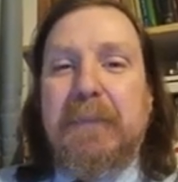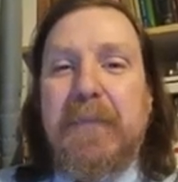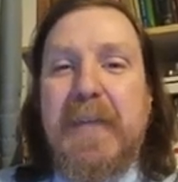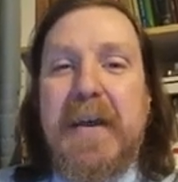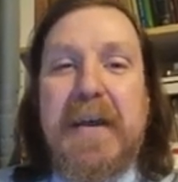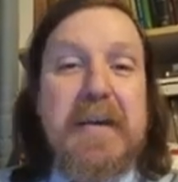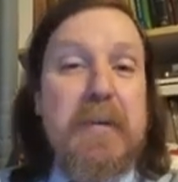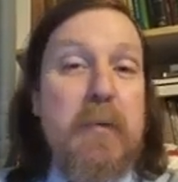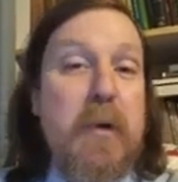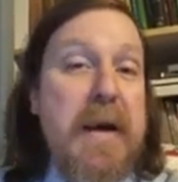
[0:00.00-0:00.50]

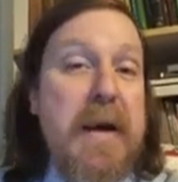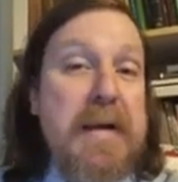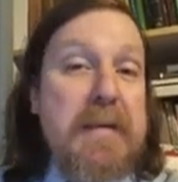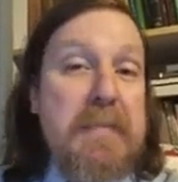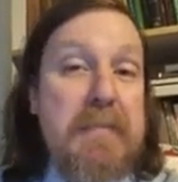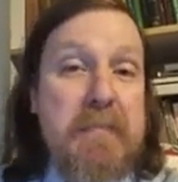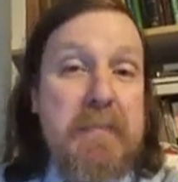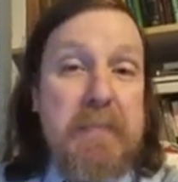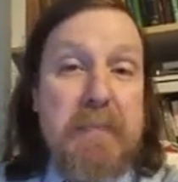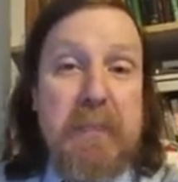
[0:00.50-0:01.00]

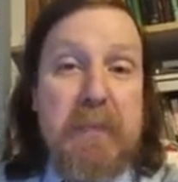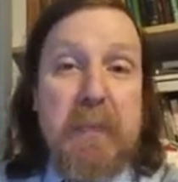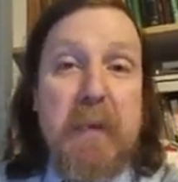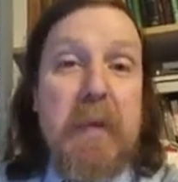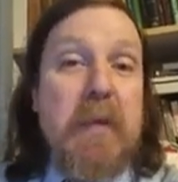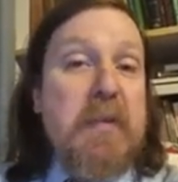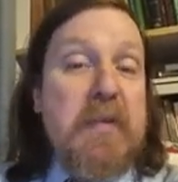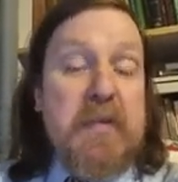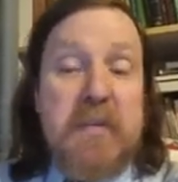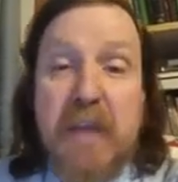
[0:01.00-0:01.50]
anyway,
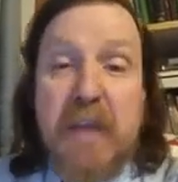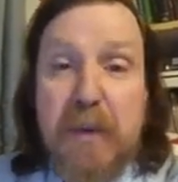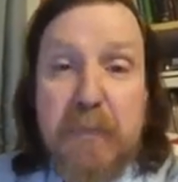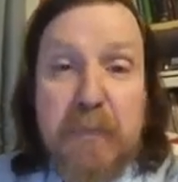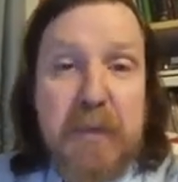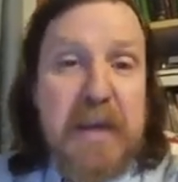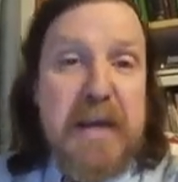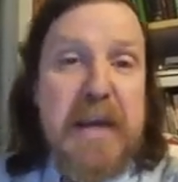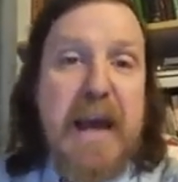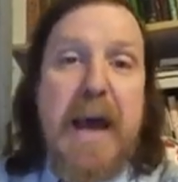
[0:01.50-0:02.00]
the same
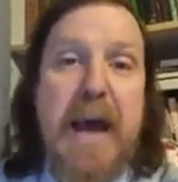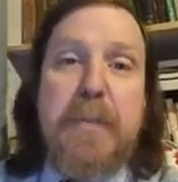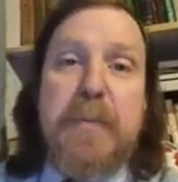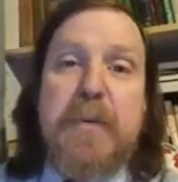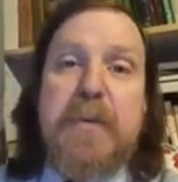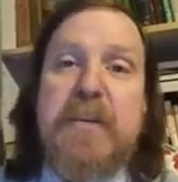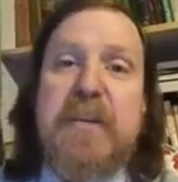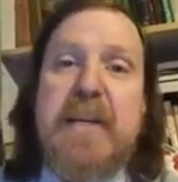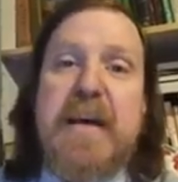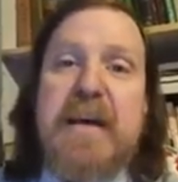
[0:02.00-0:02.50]
thing
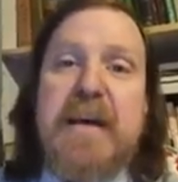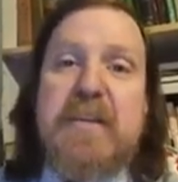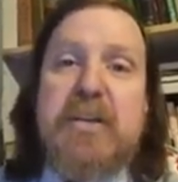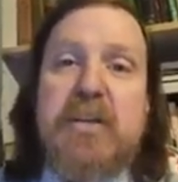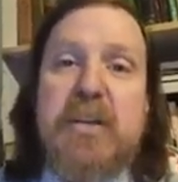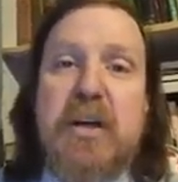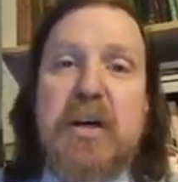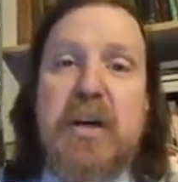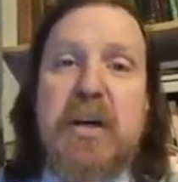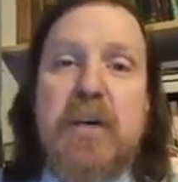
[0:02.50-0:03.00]
happened the next
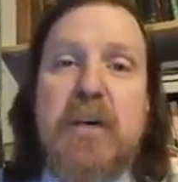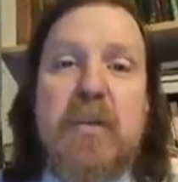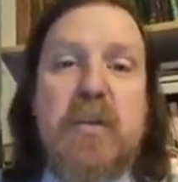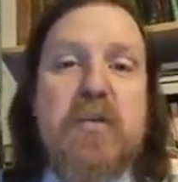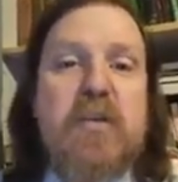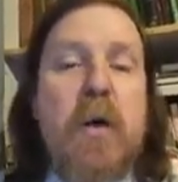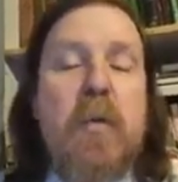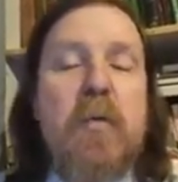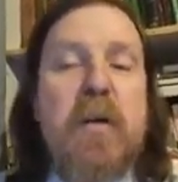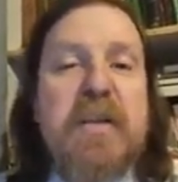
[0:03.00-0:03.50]
year.
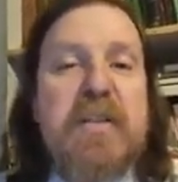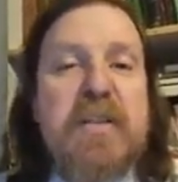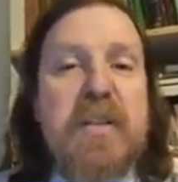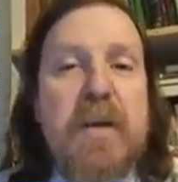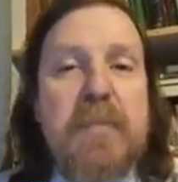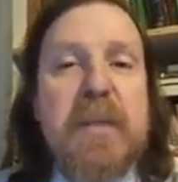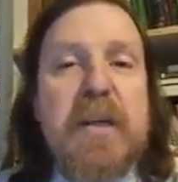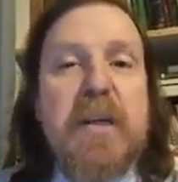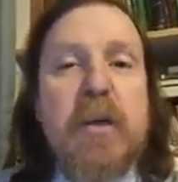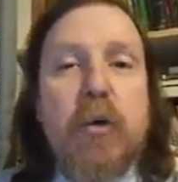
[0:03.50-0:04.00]
There's always
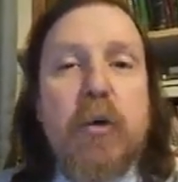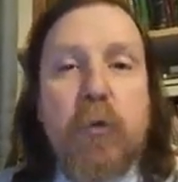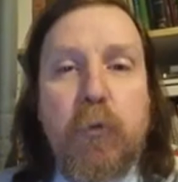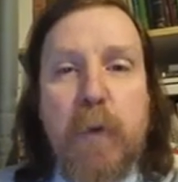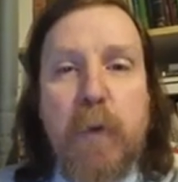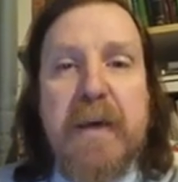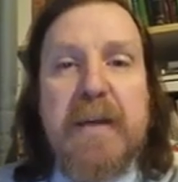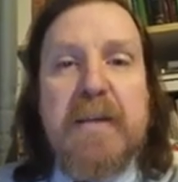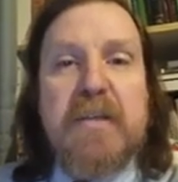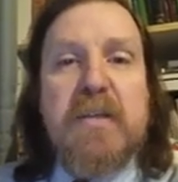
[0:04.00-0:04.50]
something
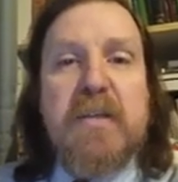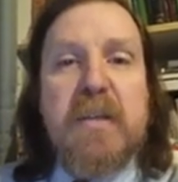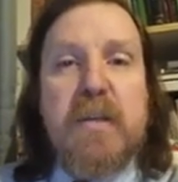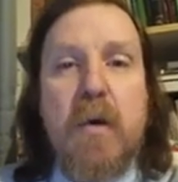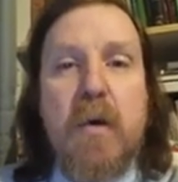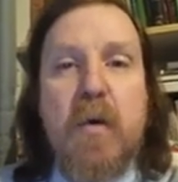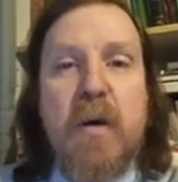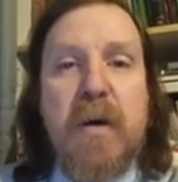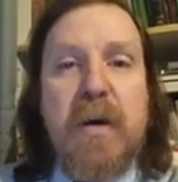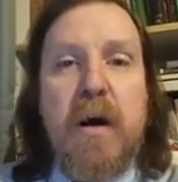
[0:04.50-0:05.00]
crazy
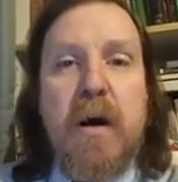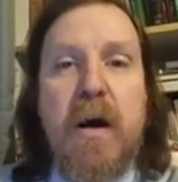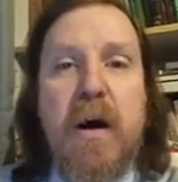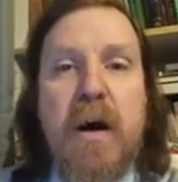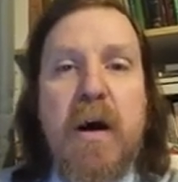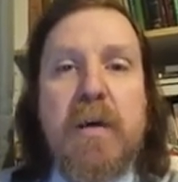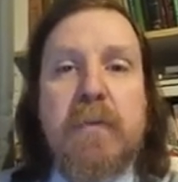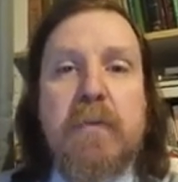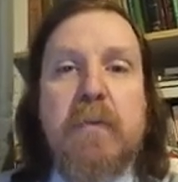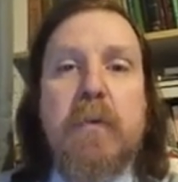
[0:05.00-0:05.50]
going
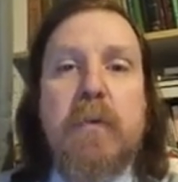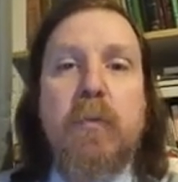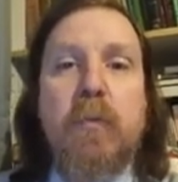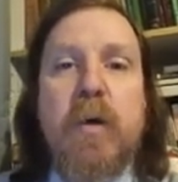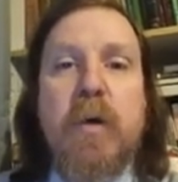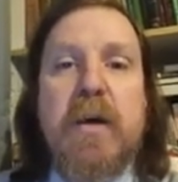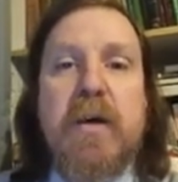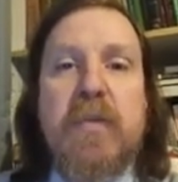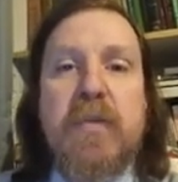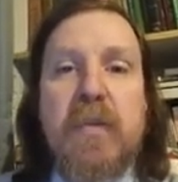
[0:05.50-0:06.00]
on
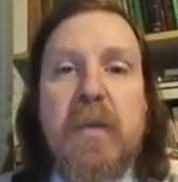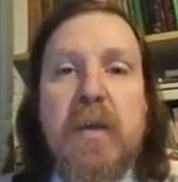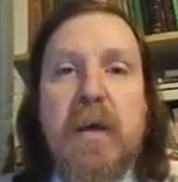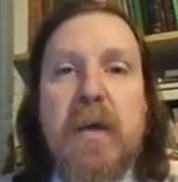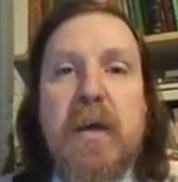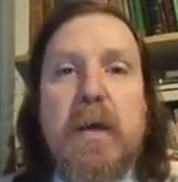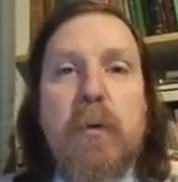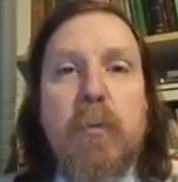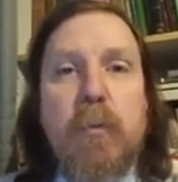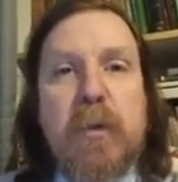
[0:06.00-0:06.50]
with
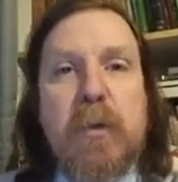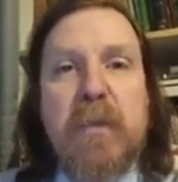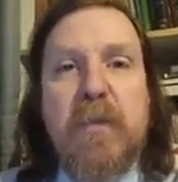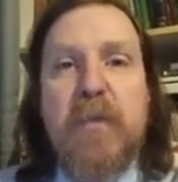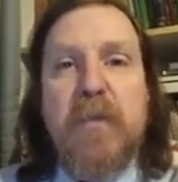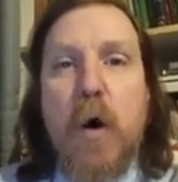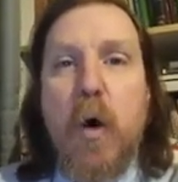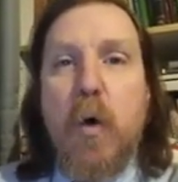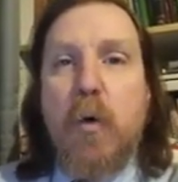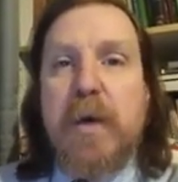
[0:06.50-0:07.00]
the
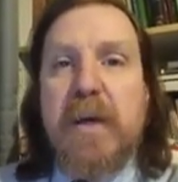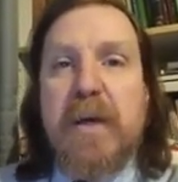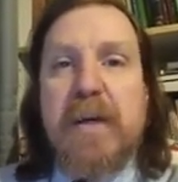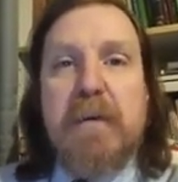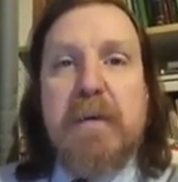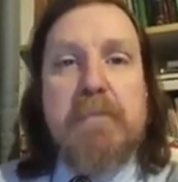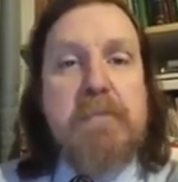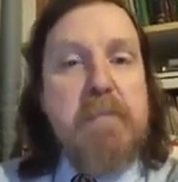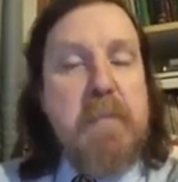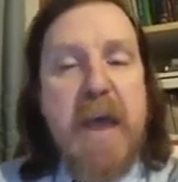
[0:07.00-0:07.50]

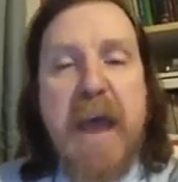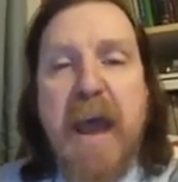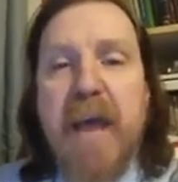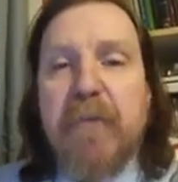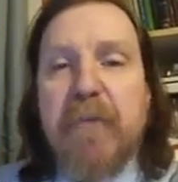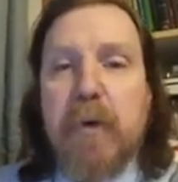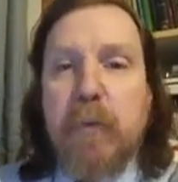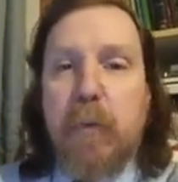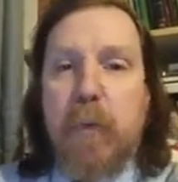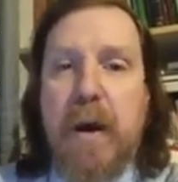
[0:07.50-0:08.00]
voting
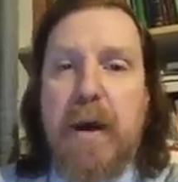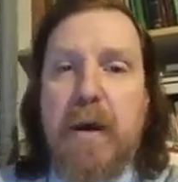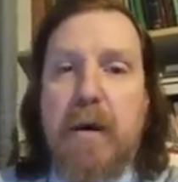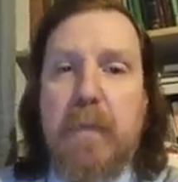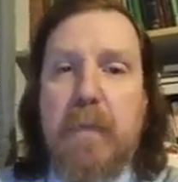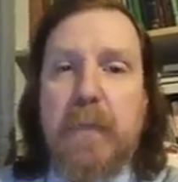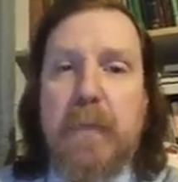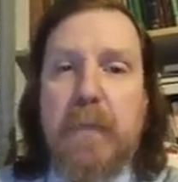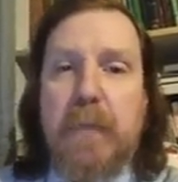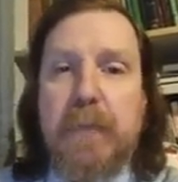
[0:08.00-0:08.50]
everywhere.